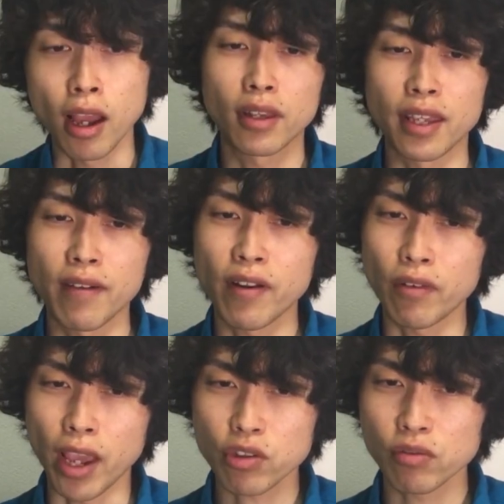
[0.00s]
The
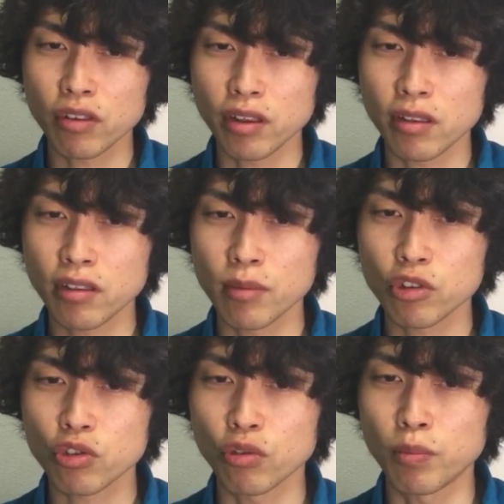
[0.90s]
evaluation system
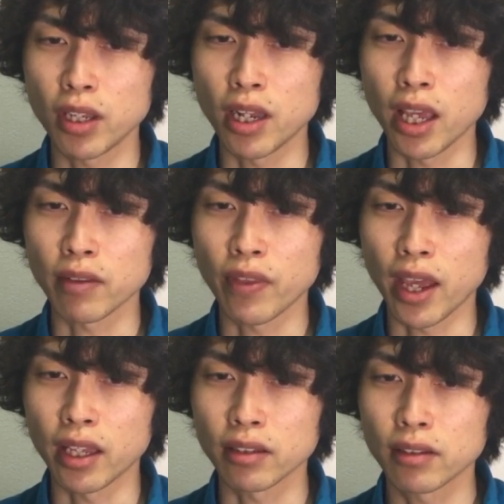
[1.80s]
should be like
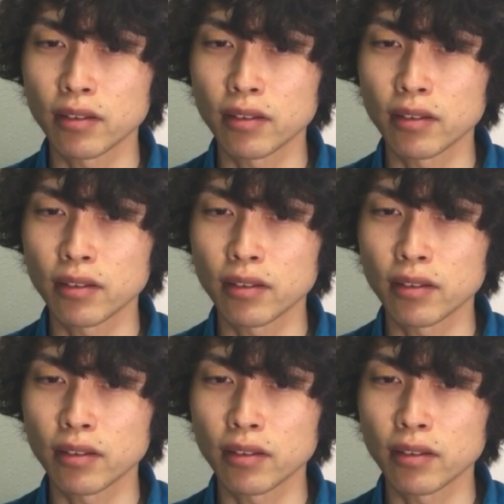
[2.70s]
that.